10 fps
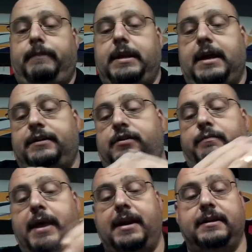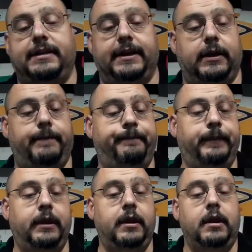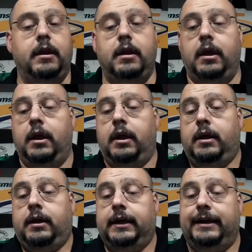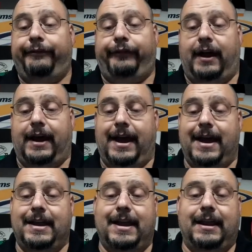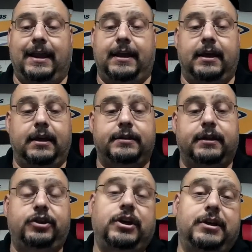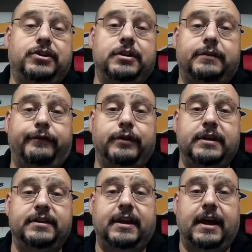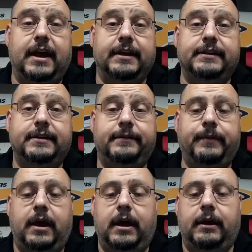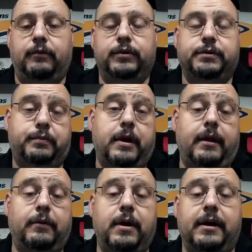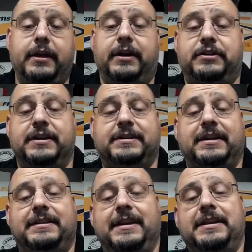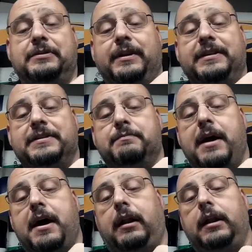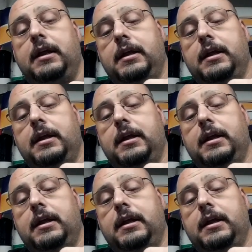Not too bad a deal. If I had any suggestions for these guys, which is probably why they're discontinuing this model,